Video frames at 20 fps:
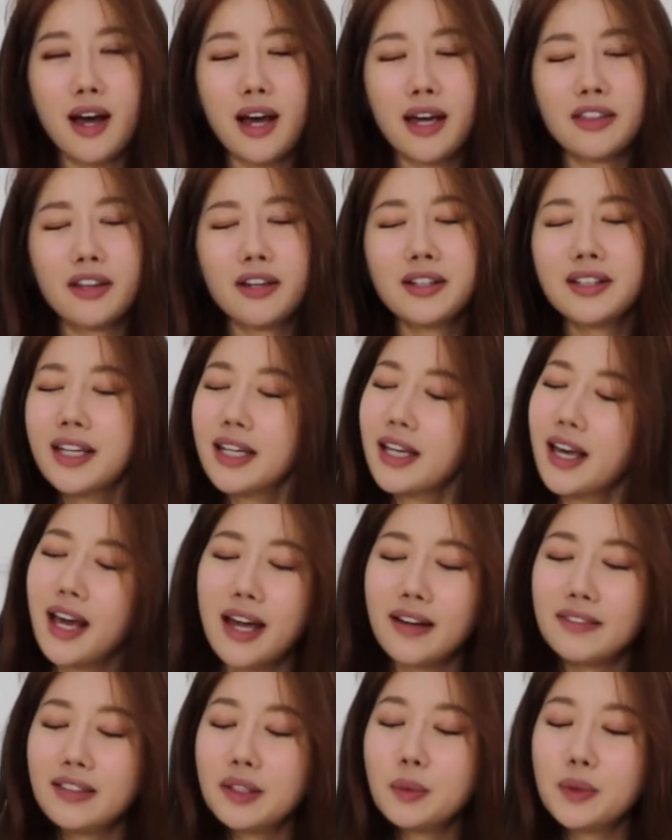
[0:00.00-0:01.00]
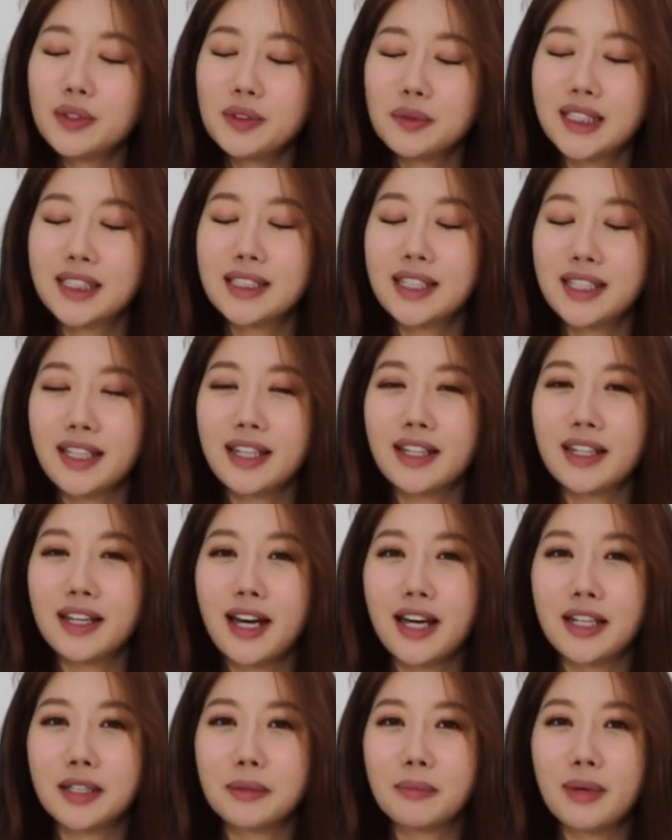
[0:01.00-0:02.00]
I thought like everyone was looking
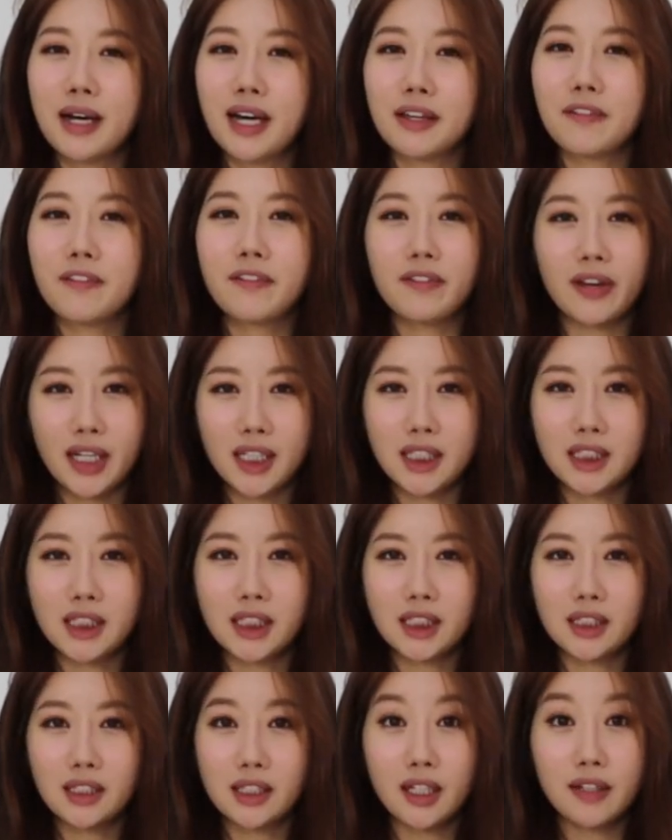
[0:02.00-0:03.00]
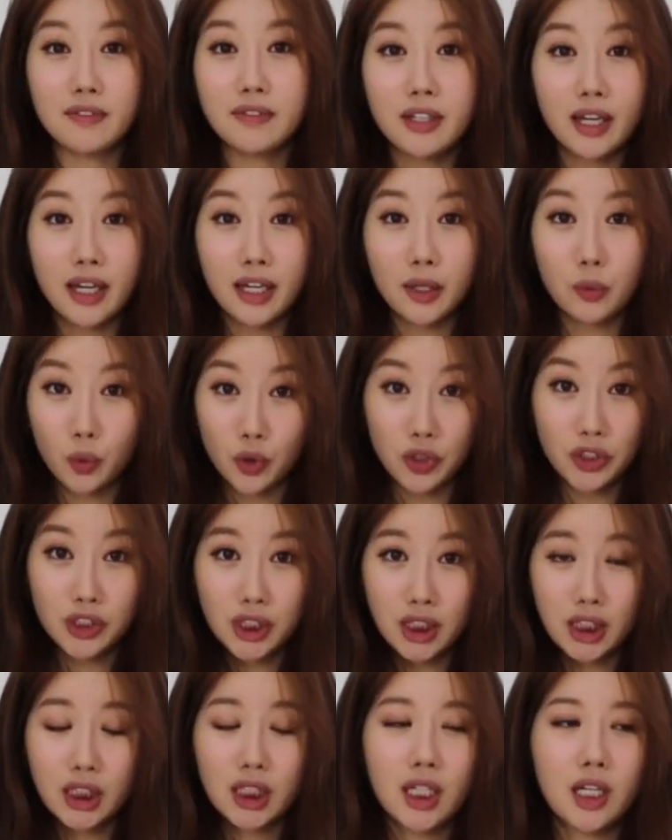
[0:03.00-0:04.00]
at my face, even they
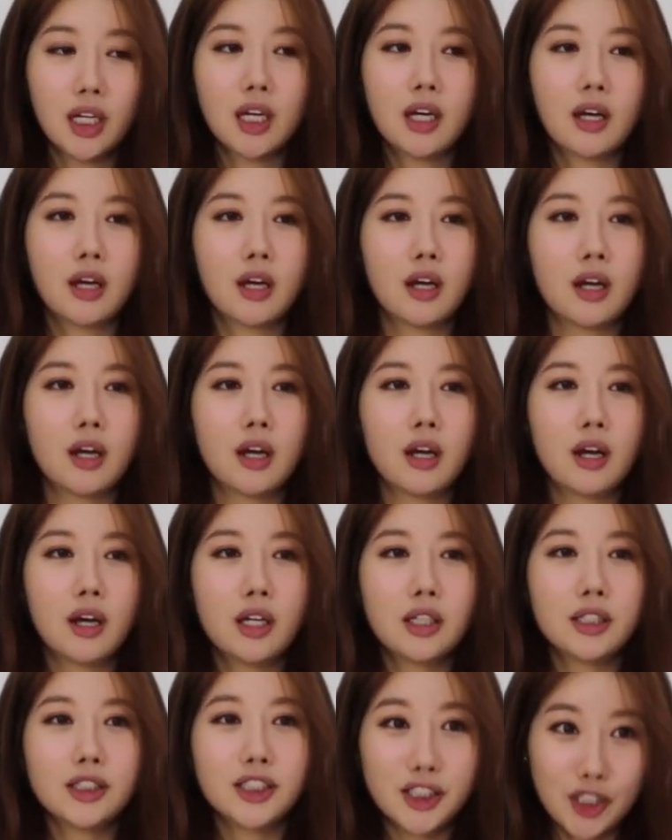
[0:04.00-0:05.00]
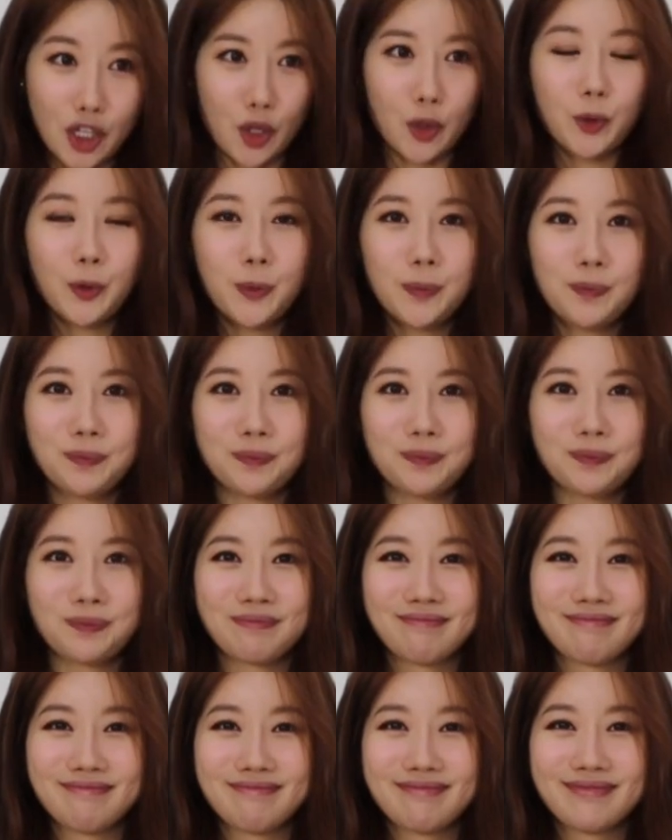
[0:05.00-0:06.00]
weren't. So
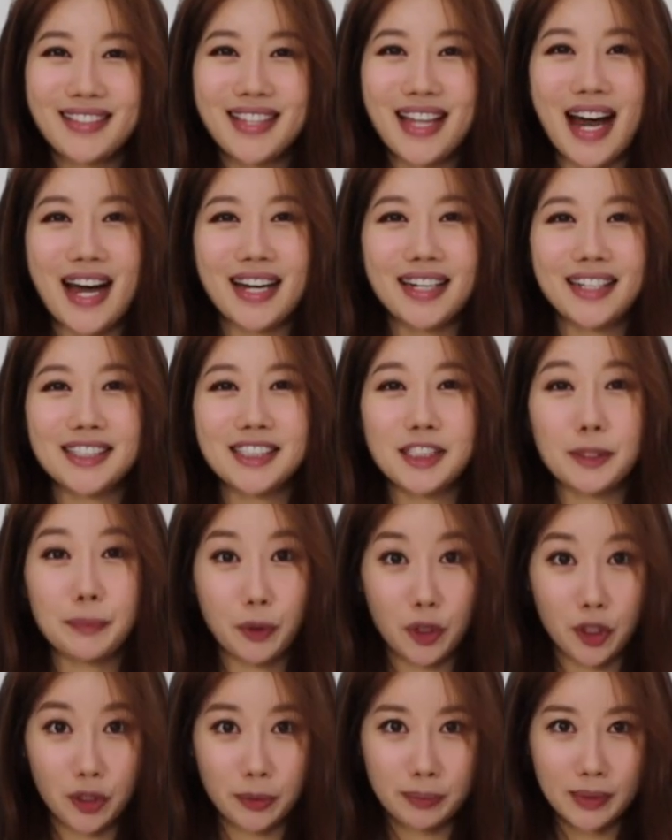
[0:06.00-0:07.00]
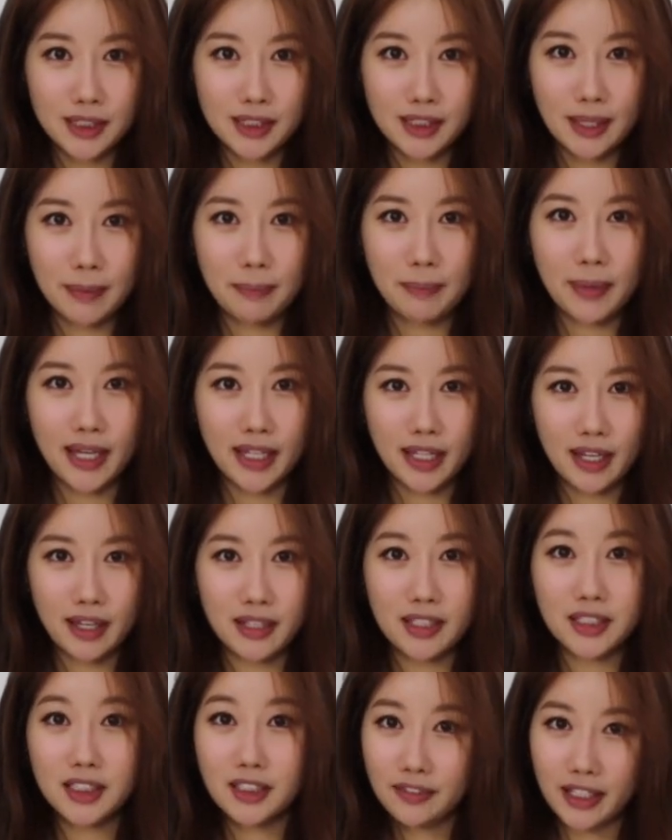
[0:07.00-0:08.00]
that is the purpose of making
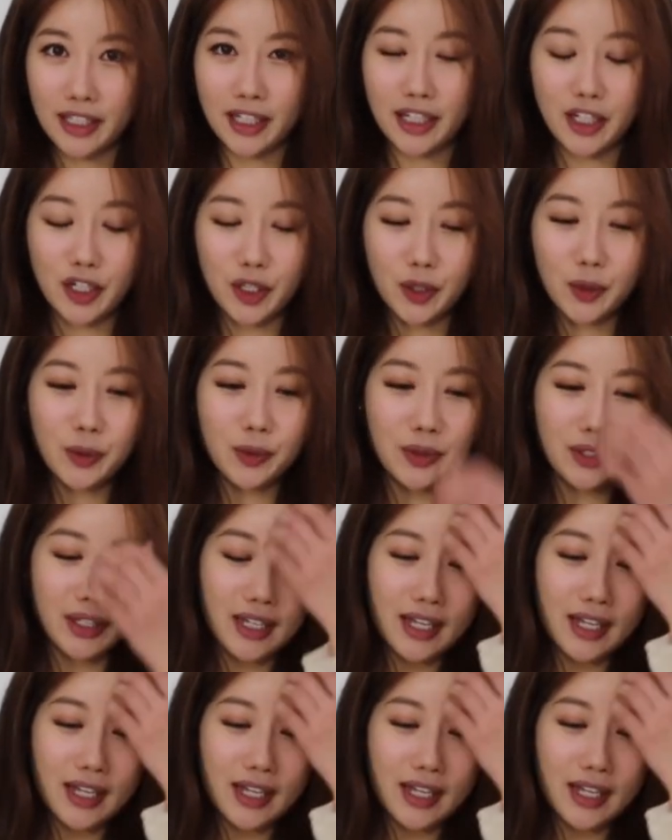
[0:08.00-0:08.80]
this video